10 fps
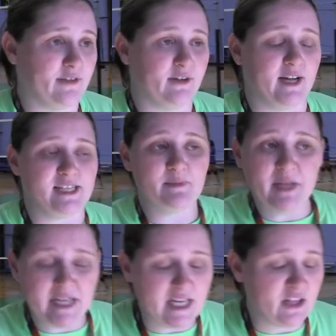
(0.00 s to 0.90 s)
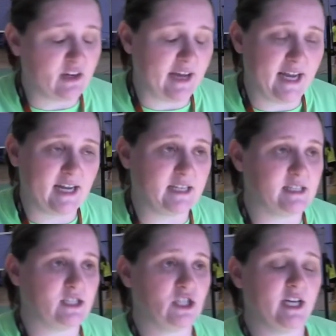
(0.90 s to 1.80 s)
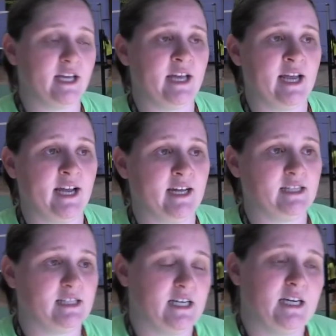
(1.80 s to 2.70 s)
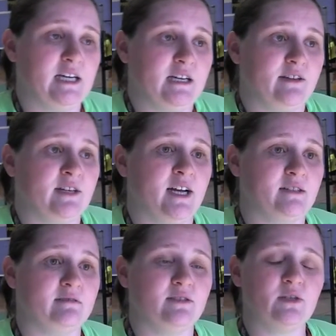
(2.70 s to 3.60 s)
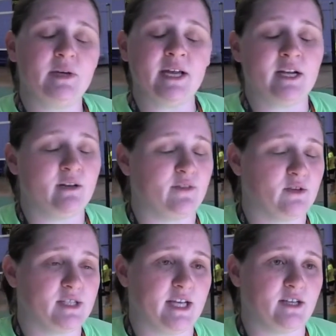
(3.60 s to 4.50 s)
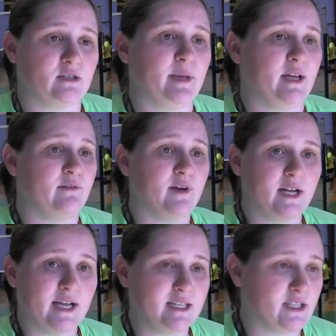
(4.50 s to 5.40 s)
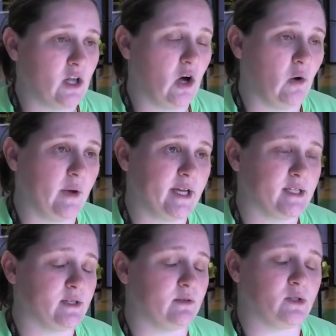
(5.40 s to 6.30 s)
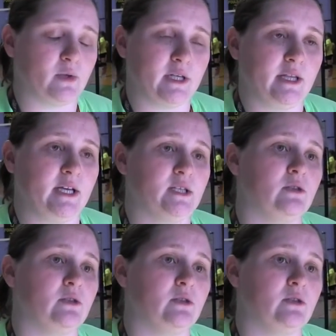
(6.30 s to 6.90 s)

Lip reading: They're not spitting in their hands and shaking hands. They're not doing any of those things. They're making fun of kids in the hallways, those sort of things.